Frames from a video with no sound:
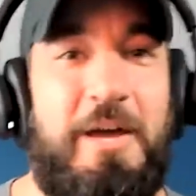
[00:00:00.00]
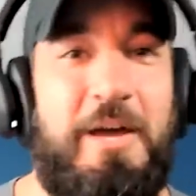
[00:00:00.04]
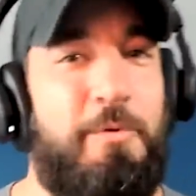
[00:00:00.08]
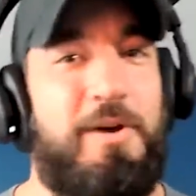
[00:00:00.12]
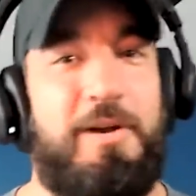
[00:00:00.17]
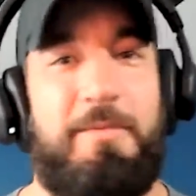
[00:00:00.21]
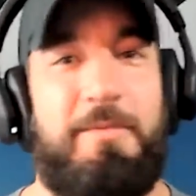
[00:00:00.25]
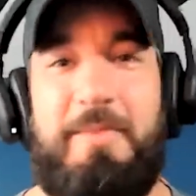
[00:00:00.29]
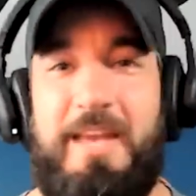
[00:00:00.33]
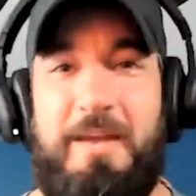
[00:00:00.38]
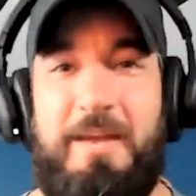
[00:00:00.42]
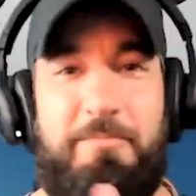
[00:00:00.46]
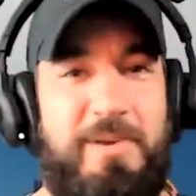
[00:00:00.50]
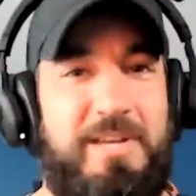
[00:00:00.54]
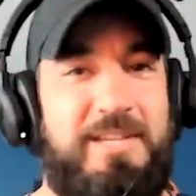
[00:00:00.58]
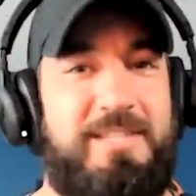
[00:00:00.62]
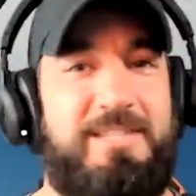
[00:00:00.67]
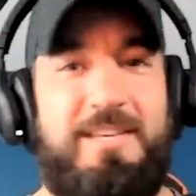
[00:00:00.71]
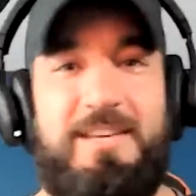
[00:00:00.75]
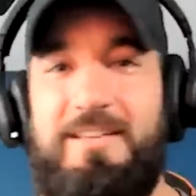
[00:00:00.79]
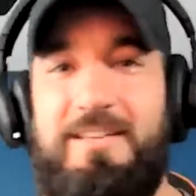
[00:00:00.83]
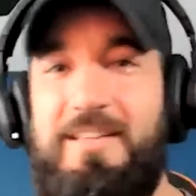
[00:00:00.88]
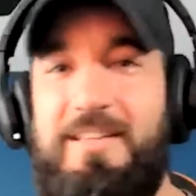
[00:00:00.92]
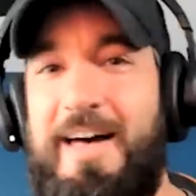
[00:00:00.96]
we're gonna make a big
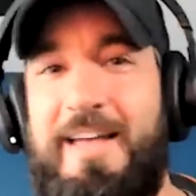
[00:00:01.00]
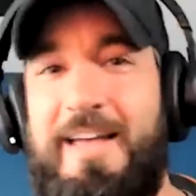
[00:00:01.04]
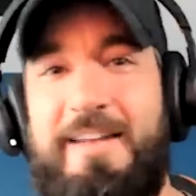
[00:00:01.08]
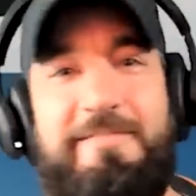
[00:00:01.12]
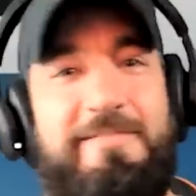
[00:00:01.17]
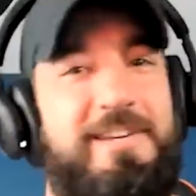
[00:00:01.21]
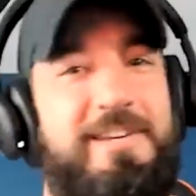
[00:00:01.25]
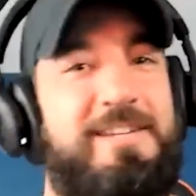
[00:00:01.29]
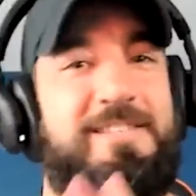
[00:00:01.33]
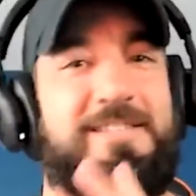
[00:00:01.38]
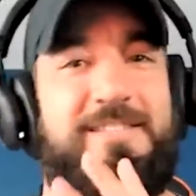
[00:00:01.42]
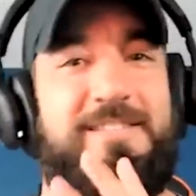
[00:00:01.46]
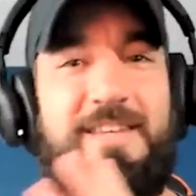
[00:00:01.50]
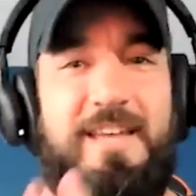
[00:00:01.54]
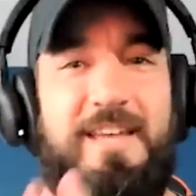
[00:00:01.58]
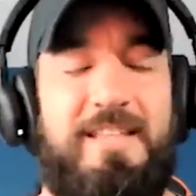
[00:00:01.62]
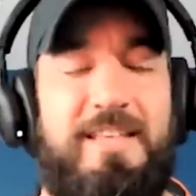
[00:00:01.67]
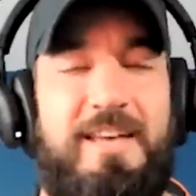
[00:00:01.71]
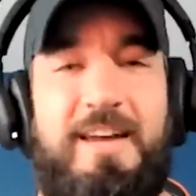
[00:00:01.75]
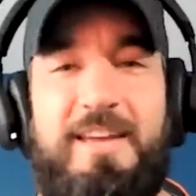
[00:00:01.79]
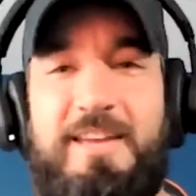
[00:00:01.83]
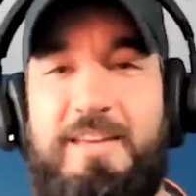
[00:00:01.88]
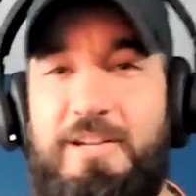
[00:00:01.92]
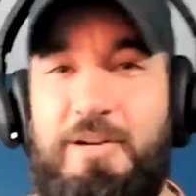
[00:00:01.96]
deal out of it say
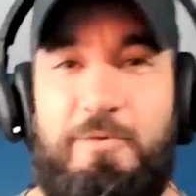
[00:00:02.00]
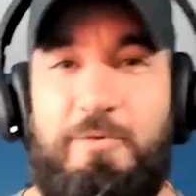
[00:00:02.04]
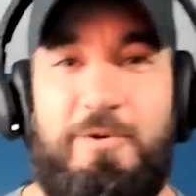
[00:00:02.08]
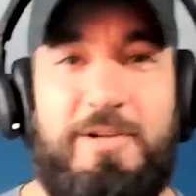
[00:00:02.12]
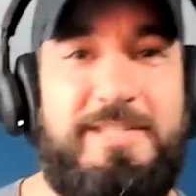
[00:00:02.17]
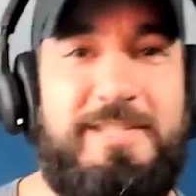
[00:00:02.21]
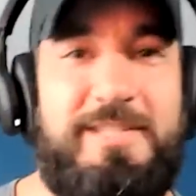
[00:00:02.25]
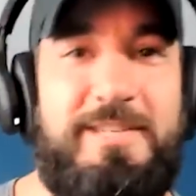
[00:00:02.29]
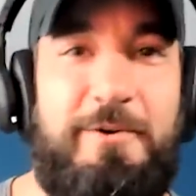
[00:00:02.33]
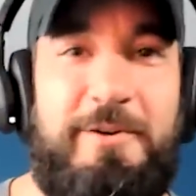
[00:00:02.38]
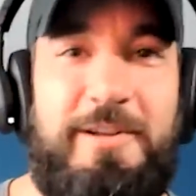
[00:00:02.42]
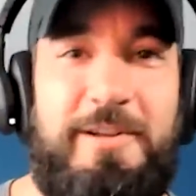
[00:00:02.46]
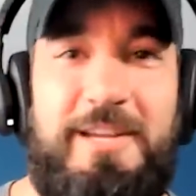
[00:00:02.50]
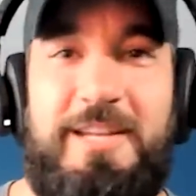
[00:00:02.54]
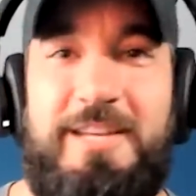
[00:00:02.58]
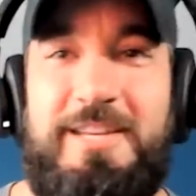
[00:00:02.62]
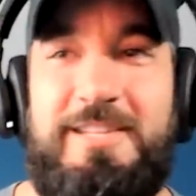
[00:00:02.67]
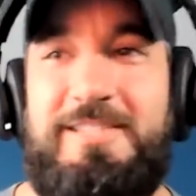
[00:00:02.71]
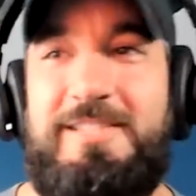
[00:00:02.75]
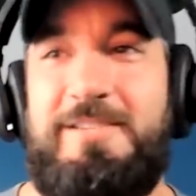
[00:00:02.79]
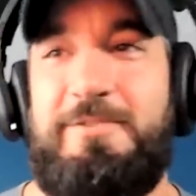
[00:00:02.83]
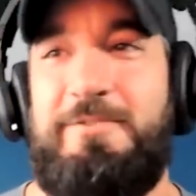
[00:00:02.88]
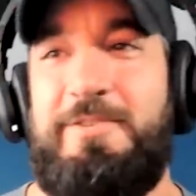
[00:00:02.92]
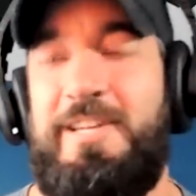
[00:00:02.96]
like you know what's tony
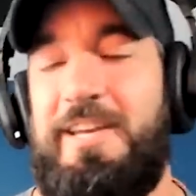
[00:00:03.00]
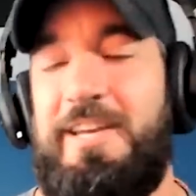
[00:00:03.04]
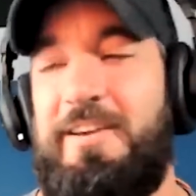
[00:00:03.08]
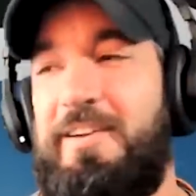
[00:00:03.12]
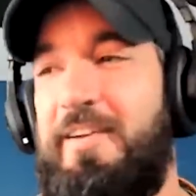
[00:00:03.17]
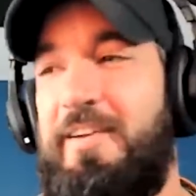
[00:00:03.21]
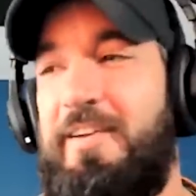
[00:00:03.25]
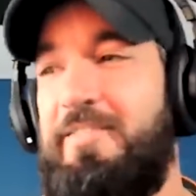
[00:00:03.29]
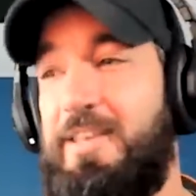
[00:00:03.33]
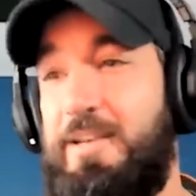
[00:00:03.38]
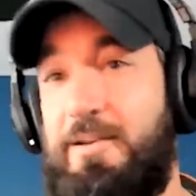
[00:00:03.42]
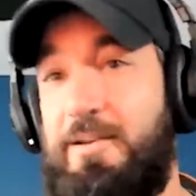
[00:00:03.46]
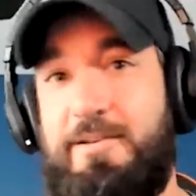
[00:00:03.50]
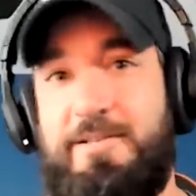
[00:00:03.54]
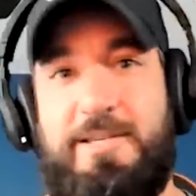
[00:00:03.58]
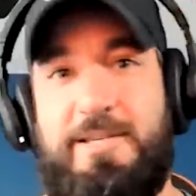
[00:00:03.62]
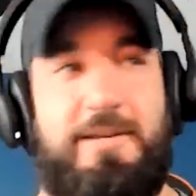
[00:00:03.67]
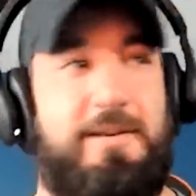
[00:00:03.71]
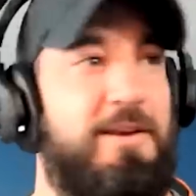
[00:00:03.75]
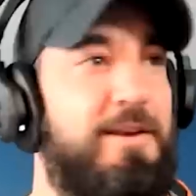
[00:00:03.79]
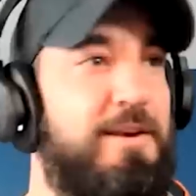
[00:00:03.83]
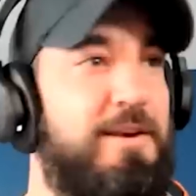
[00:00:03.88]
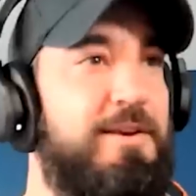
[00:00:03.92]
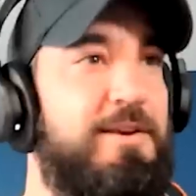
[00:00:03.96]
Nese doing here and everything i was
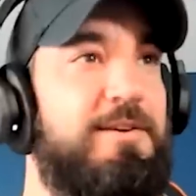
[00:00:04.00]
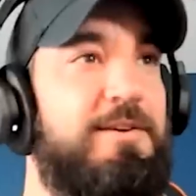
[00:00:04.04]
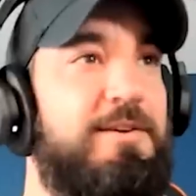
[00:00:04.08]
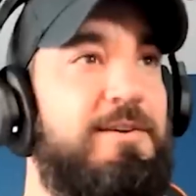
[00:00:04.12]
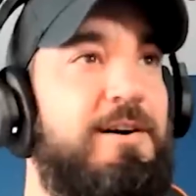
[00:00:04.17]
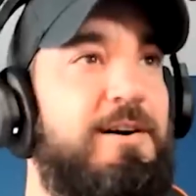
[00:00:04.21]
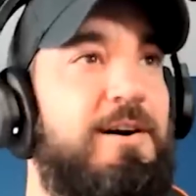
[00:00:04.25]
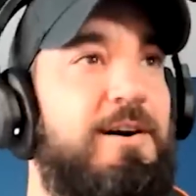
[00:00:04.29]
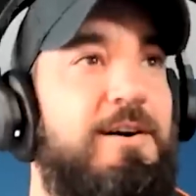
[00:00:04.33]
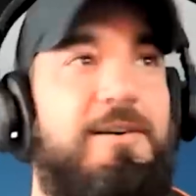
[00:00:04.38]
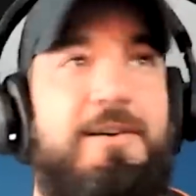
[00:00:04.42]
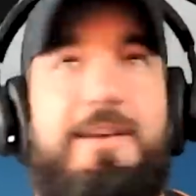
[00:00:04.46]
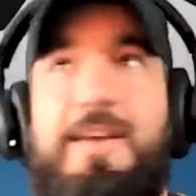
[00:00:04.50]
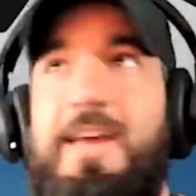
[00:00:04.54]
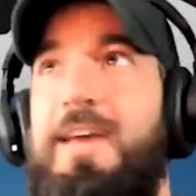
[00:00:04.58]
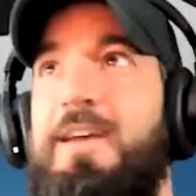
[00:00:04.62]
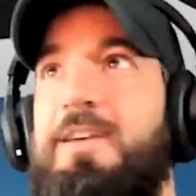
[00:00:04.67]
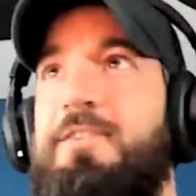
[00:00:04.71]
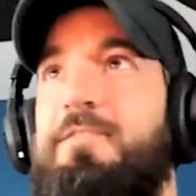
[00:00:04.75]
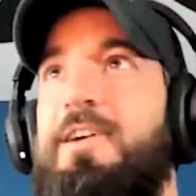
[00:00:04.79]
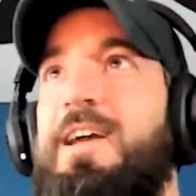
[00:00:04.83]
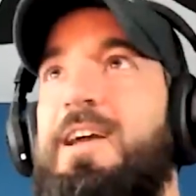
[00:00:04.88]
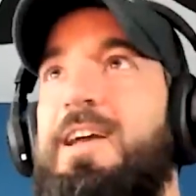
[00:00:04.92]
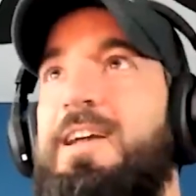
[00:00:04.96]
like okay
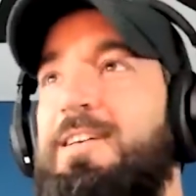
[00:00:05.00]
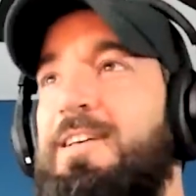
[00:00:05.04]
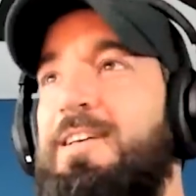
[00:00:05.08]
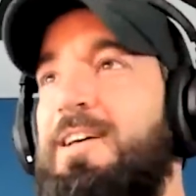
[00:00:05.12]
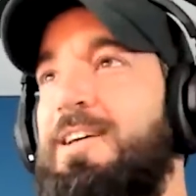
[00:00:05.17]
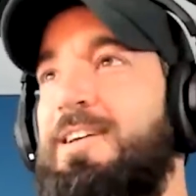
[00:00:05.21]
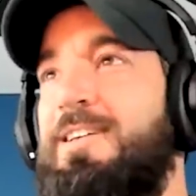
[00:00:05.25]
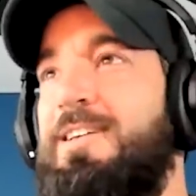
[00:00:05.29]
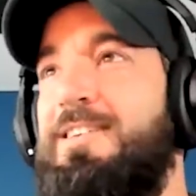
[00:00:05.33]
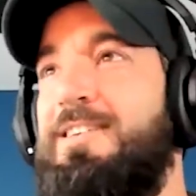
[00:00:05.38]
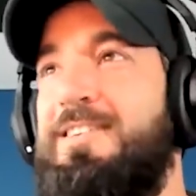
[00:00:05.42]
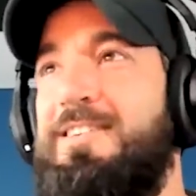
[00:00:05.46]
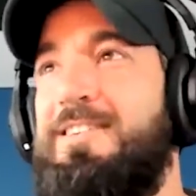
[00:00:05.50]
great like